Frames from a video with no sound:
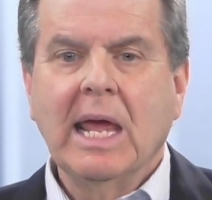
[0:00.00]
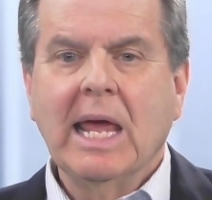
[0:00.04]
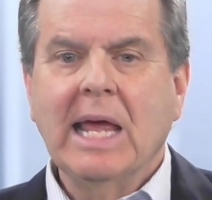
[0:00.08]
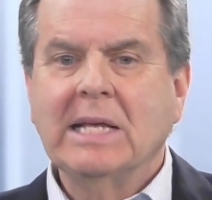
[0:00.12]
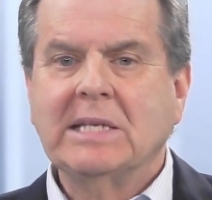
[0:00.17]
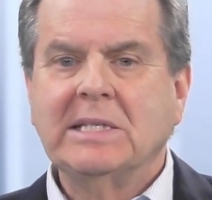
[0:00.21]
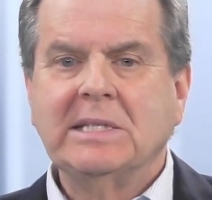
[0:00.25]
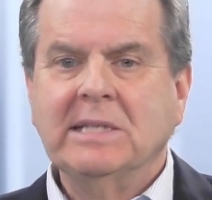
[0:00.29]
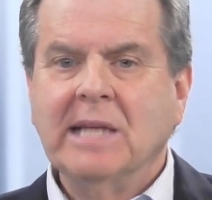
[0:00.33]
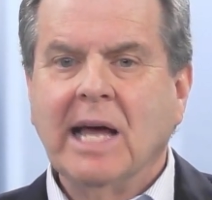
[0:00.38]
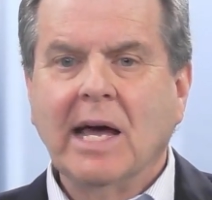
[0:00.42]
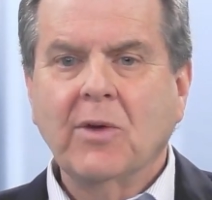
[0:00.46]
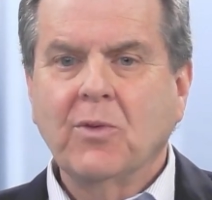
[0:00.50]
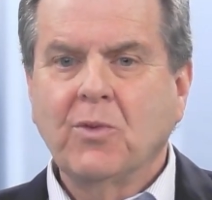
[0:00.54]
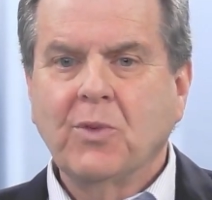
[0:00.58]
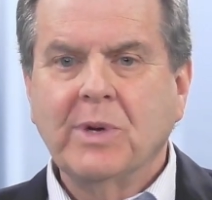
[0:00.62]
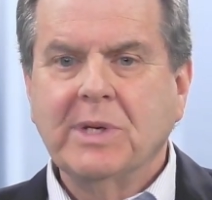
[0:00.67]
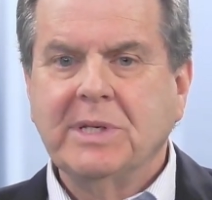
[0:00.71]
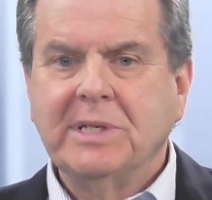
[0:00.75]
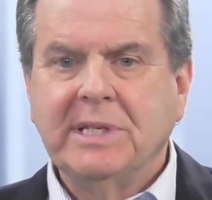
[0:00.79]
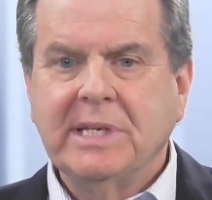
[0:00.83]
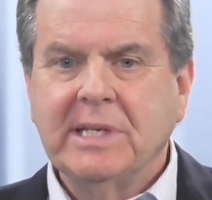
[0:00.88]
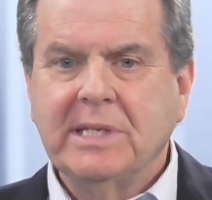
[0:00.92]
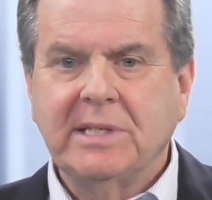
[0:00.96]
It's not
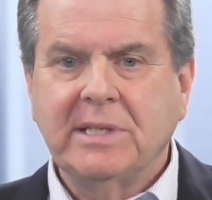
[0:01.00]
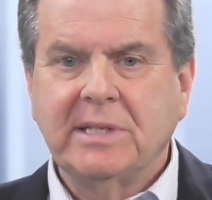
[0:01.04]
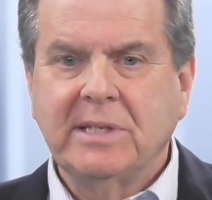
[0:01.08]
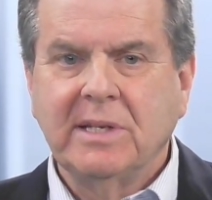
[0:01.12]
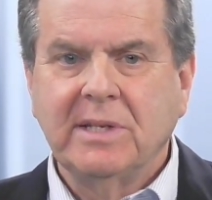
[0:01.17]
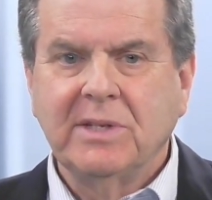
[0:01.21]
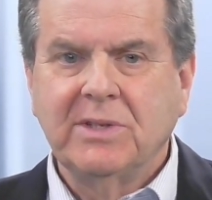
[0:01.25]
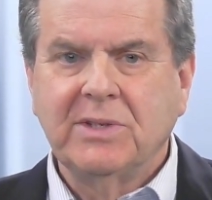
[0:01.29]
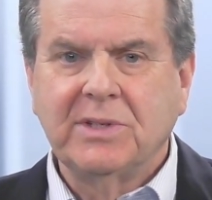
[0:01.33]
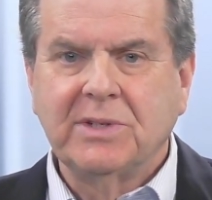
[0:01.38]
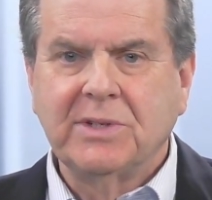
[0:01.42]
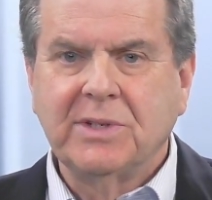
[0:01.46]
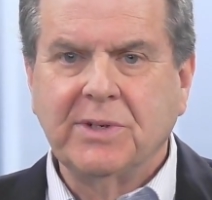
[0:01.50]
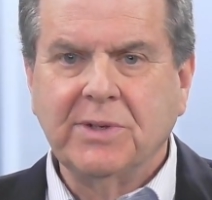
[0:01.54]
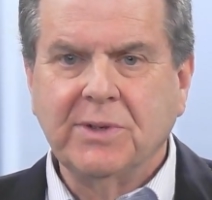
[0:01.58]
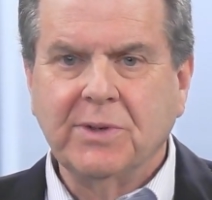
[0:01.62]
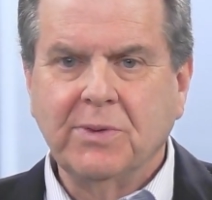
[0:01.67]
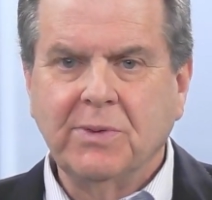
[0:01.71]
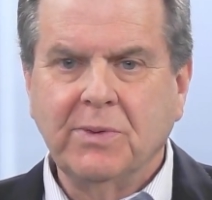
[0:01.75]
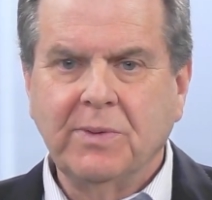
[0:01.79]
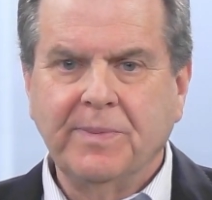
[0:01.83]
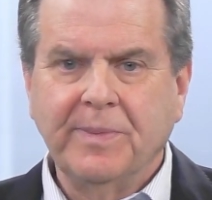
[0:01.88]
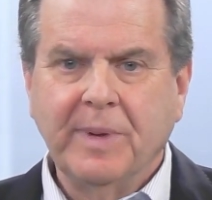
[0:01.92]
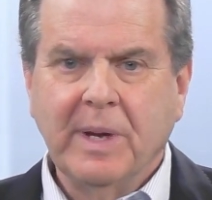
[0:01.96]
resistance
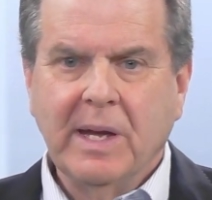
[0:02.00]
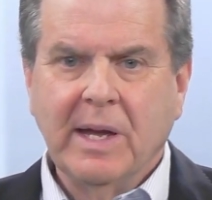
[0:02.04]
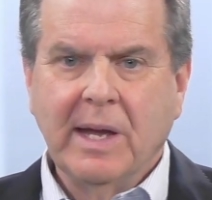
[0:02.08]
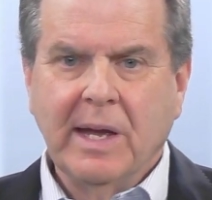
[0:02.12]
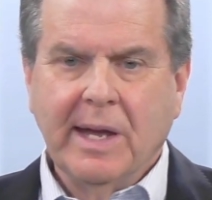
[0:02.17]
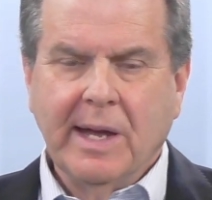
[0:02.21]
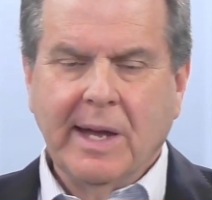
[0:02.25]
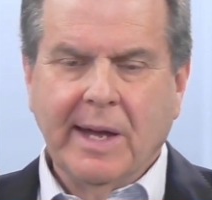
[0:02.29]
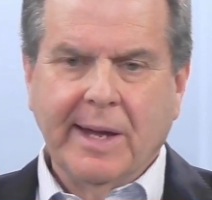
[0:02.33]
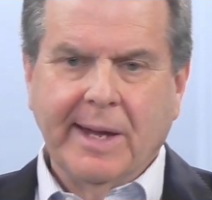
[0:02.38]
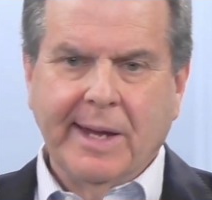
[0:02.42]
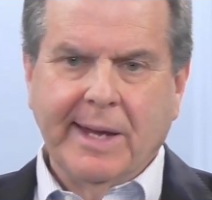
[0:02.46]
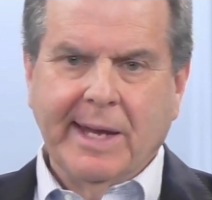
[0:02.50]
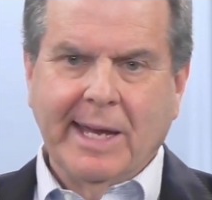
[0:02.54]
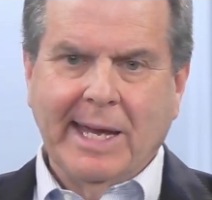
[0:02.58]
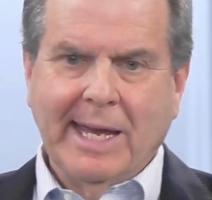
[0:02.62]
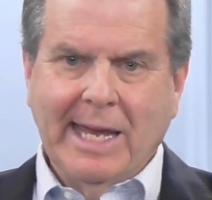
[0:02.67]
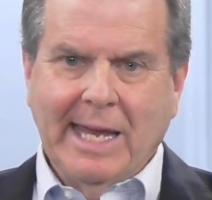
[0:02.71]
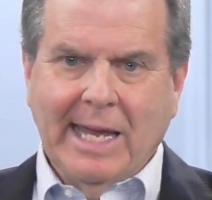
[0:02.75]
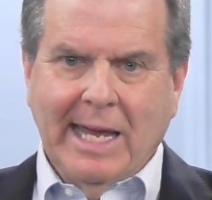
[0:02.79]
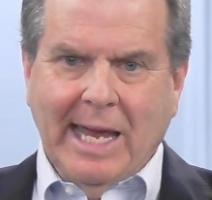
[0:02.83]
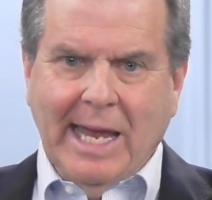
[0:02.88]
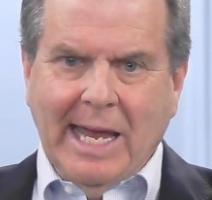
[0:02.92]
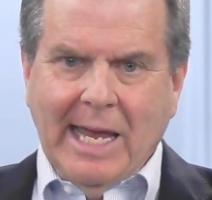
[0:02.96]
to
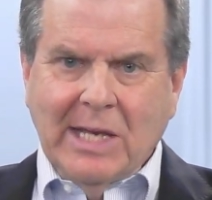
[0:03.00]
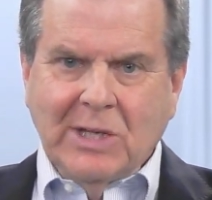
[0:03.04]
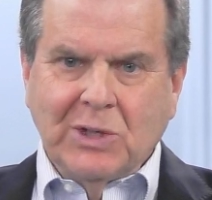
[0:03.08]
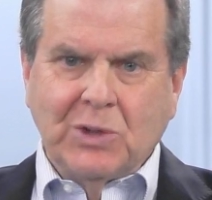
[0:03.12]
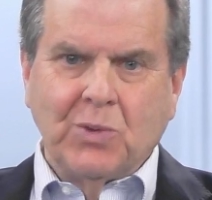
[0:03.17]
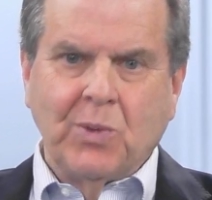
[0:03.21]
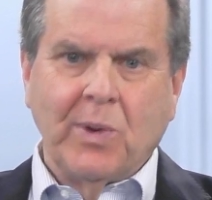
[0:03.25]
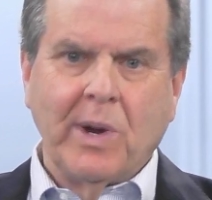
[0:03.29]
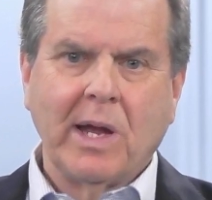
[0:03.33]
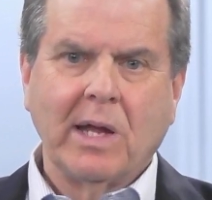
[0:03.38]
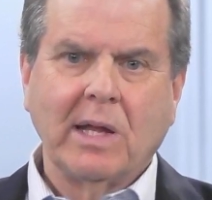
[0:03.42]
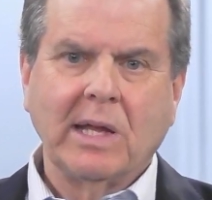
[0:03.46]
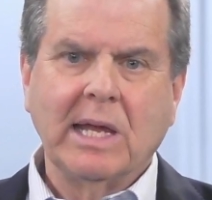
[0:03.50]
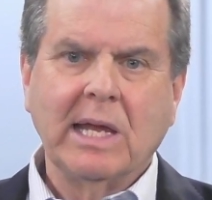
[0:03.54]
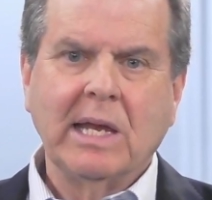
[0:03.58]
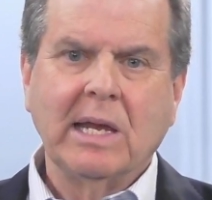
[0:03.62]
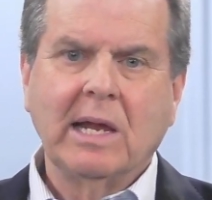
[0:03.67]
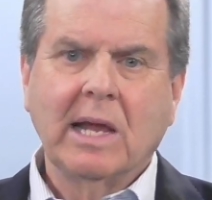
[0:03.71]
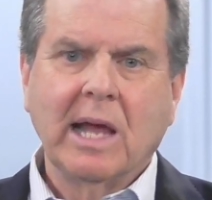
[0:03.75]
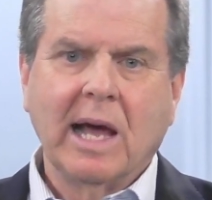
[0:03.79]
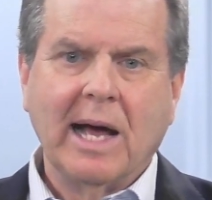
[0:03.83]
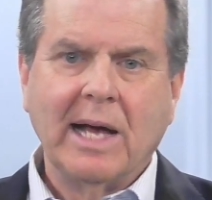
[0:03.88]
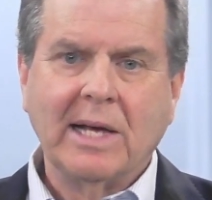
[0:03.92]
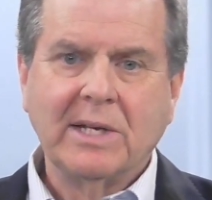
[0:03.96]
Israel
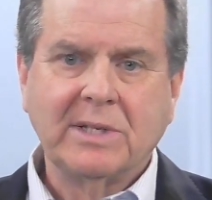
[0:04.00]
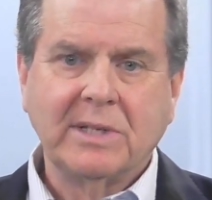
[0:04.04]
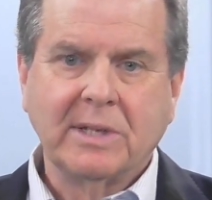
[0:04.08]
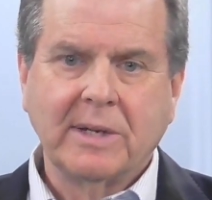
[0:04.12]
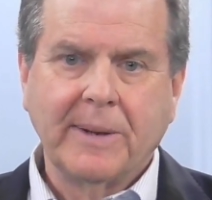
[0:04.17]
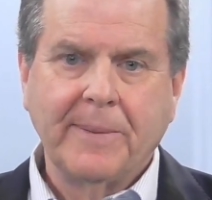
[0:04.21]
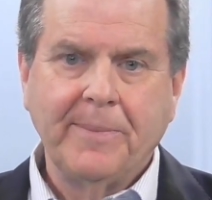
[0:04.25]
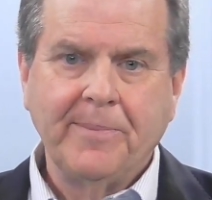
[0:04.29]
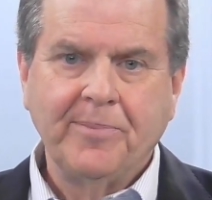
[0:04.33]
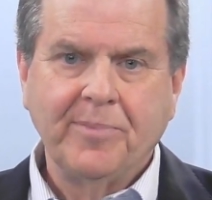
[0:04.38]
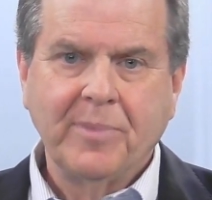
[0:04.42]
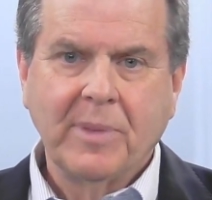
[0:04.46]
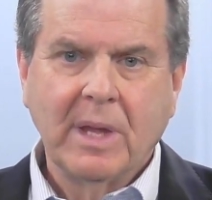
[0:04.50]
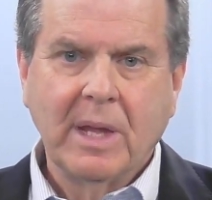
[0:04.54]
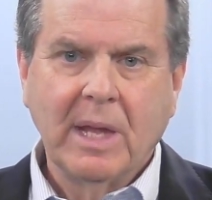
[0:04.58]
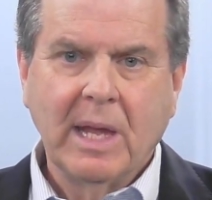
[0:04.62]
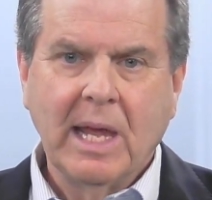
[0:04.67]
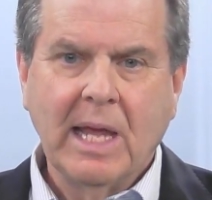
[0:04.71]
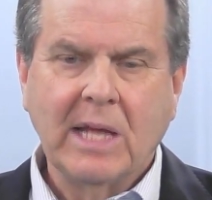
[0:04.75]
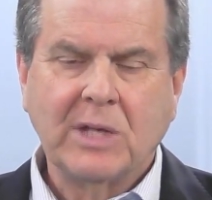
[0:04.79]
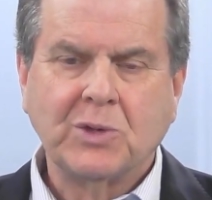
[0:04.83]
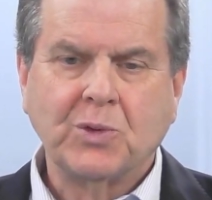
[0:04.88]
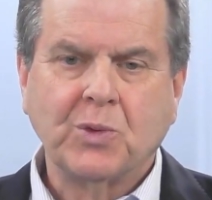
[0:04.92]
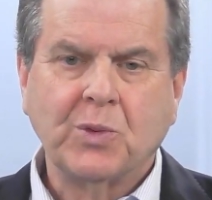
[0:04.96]
in Gaza.
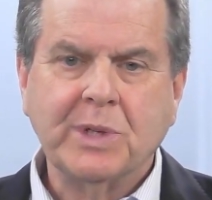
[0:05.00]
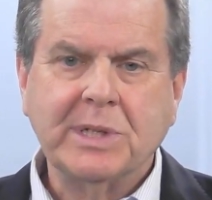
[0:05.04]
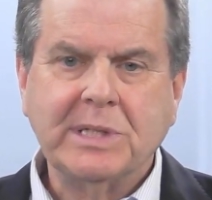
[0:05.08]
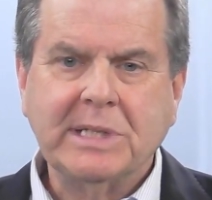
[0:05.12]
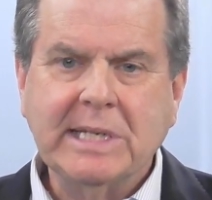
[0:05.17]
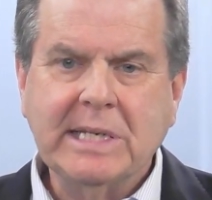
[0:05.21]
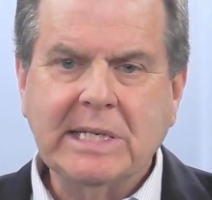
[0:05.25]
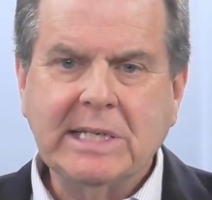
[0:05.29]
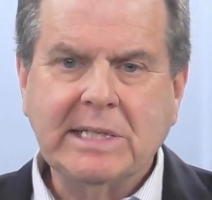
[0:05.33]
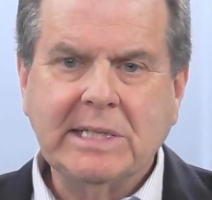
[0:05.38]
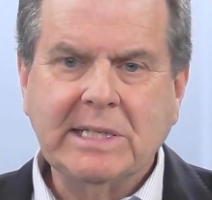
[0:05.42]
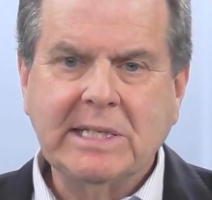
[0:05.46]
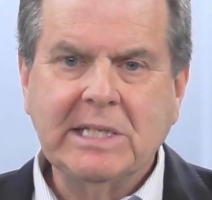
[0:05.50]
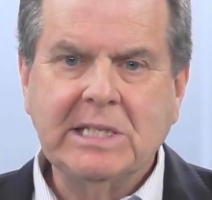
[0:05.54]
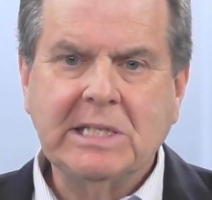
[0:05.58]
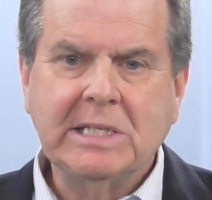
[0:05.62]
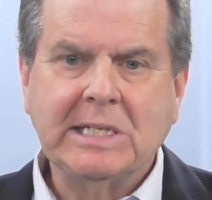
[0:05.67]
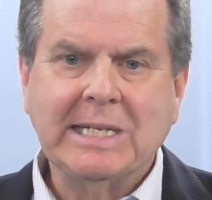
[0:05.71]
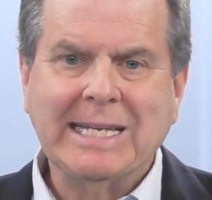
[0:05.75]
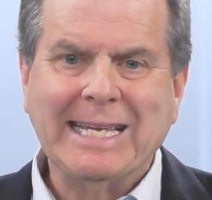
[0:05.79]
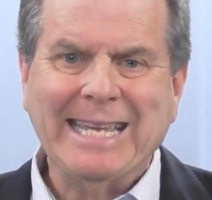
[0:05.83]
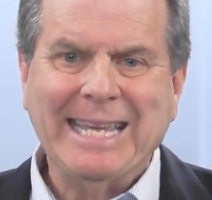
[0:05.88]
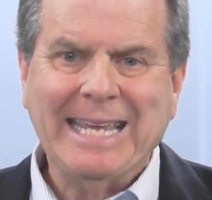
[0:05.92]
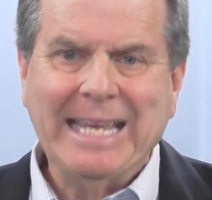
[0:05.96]
It's
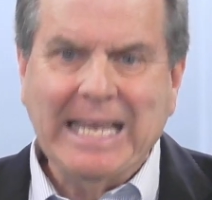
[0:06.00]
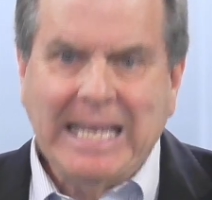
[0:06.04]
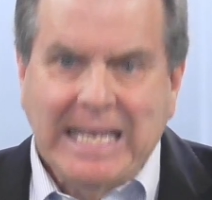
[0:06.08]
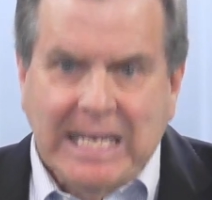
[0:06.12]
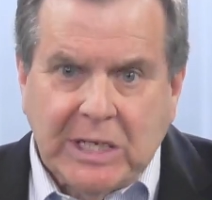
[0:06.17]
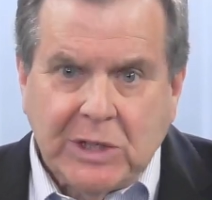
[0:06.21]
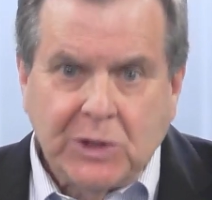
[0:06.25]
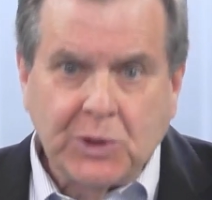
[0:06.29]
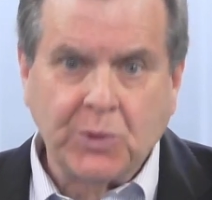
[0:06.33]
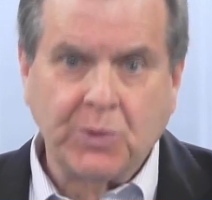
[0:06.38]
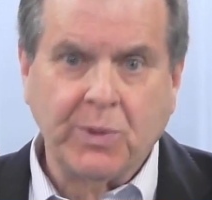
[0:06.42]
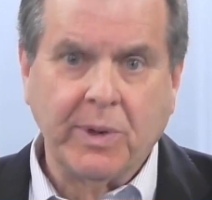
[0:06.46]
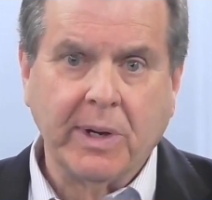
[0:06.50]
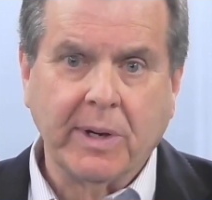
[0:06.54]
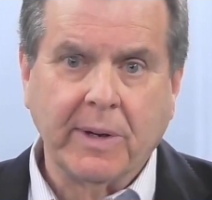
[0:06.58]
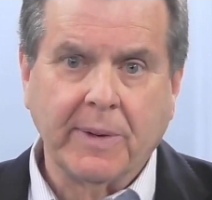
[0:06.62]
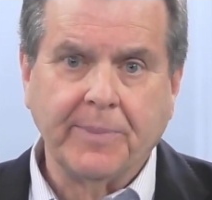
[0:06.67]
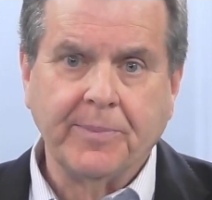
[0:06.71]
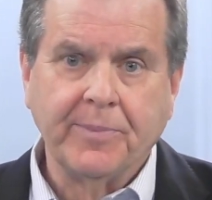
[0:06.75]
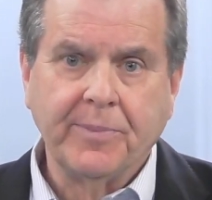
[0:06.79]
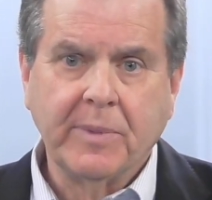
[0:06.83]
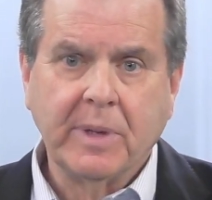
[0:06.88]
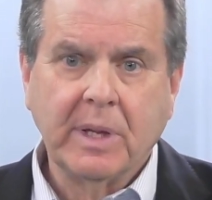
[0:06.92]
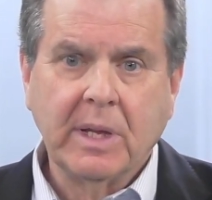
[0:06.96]
resistance to
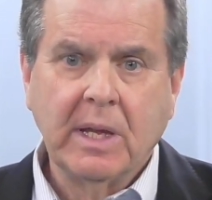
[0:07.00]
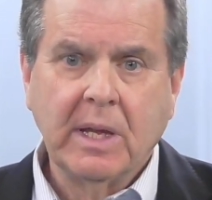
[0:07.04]
Israel.